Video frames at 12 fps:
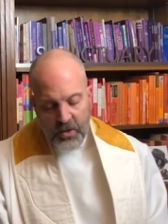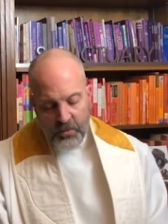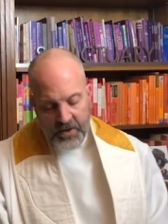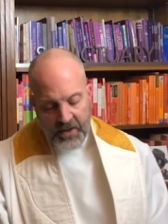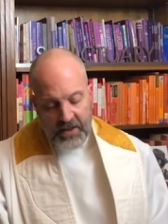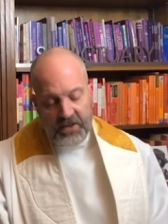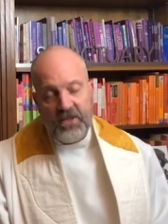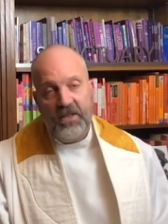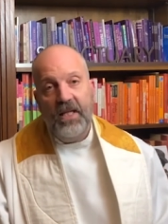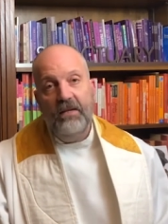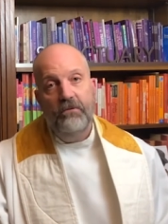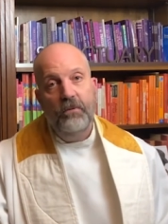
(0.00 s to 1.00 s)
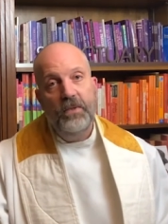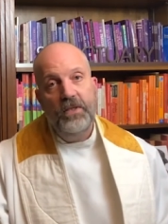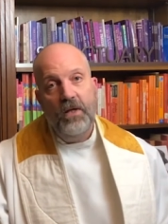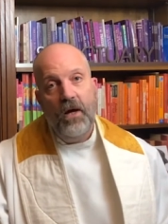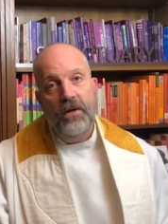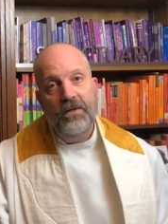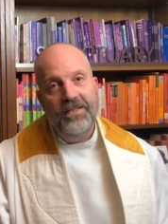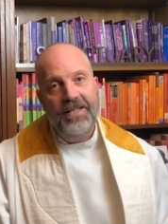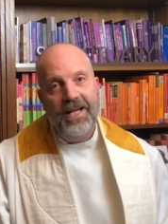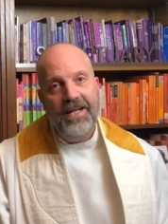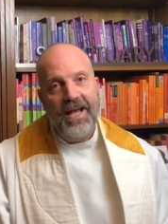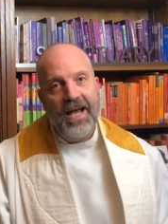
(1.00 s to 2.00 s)
with slavery's
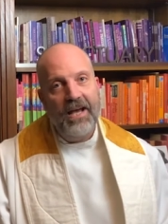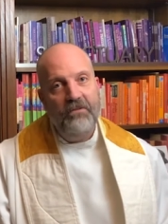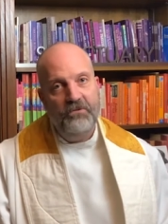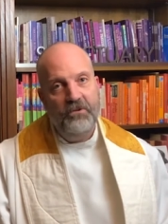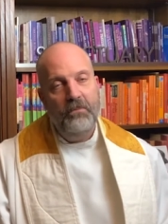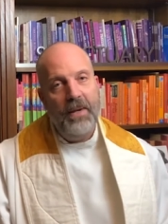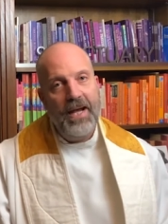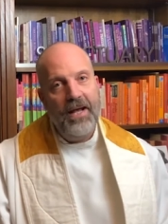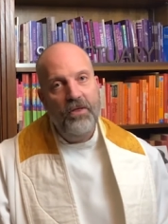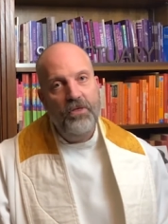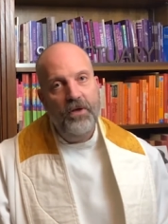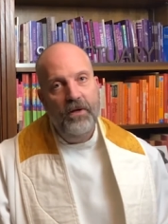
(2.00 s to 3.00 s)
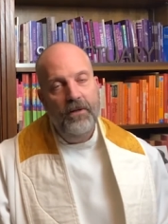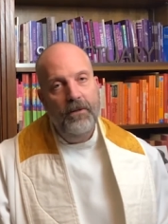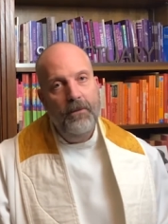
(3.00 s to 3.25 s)
undead aftermath.